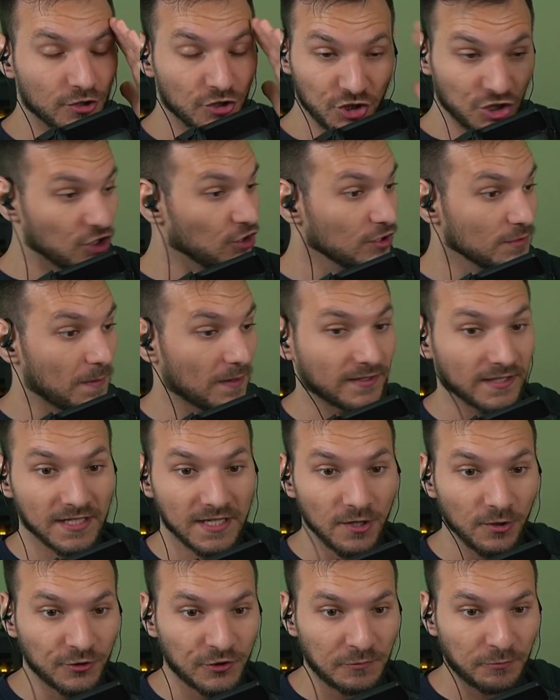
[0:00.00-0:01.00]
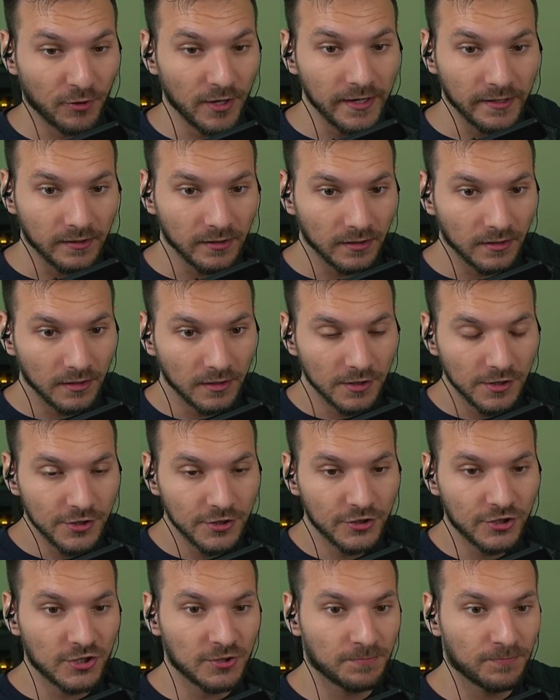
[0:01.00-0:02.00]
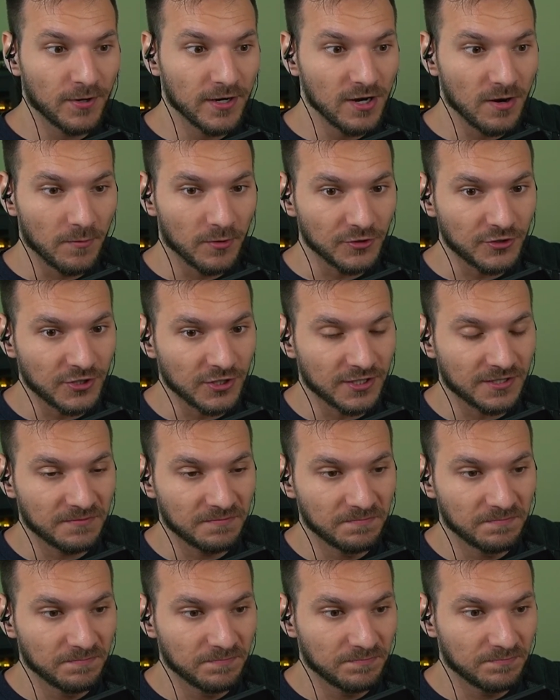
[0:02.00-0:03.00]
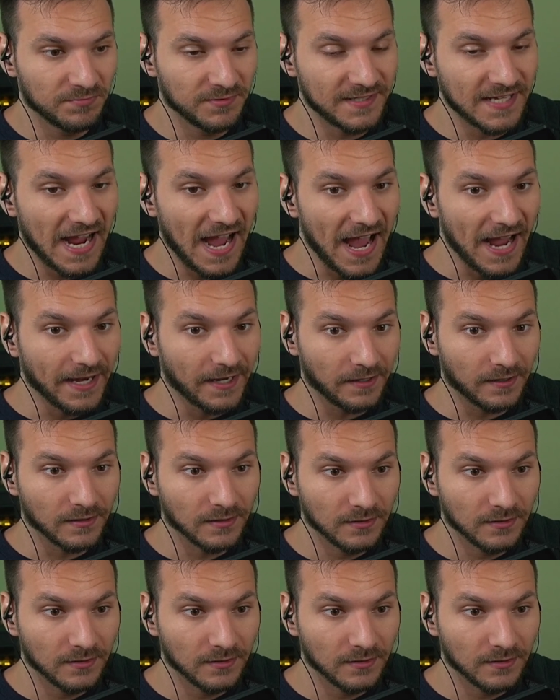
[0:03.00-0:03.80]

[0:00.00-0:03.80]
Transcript: She was about to kill Sprig. Anne, Sprig almost just died.